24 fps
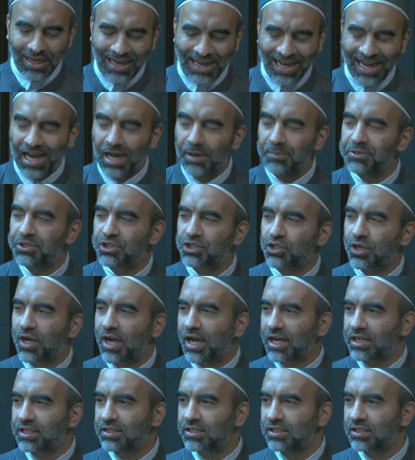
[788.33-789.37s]

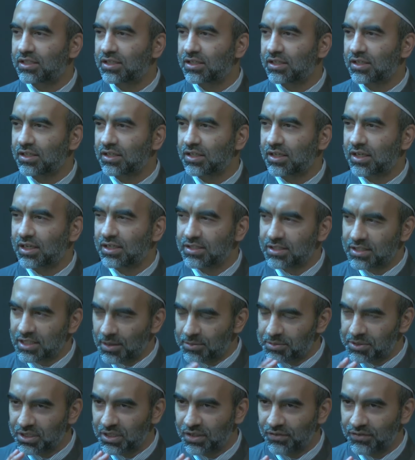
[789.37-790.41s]
abstract
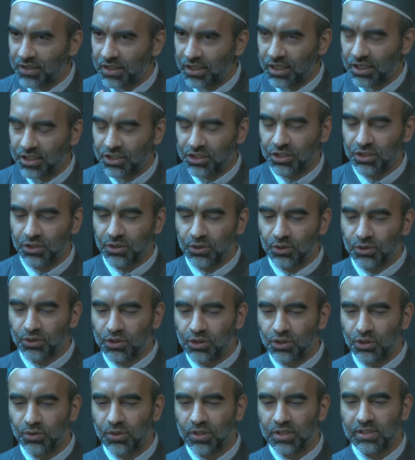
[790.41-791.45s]
conception of the issue
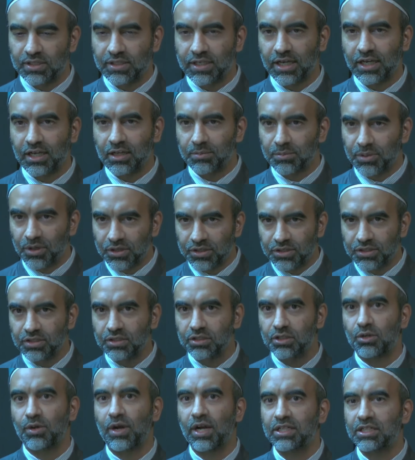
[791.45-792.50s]
to a second person
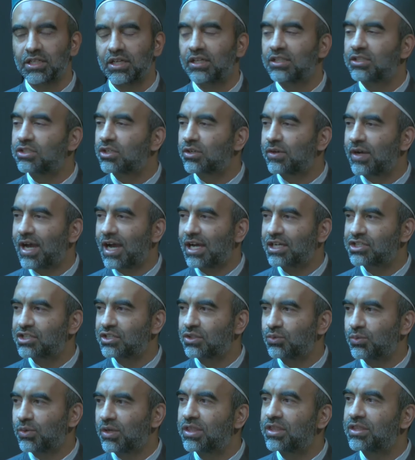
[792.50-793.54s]
direct
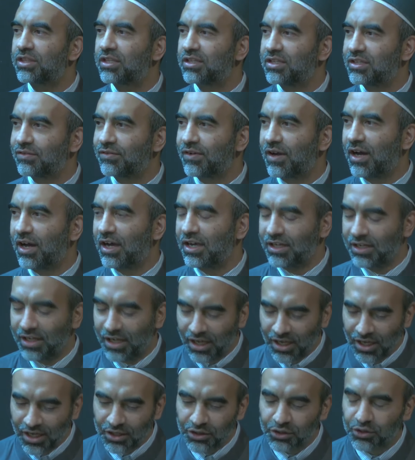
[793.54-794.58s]
interaction with the divine
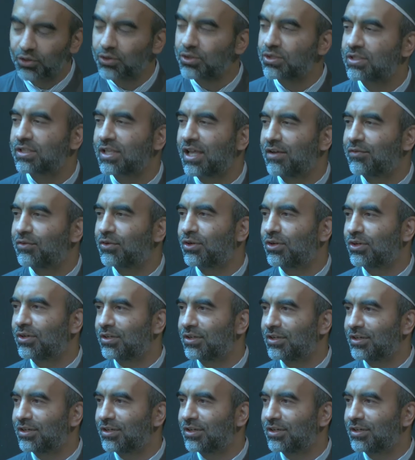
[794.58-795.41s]
through slavehood.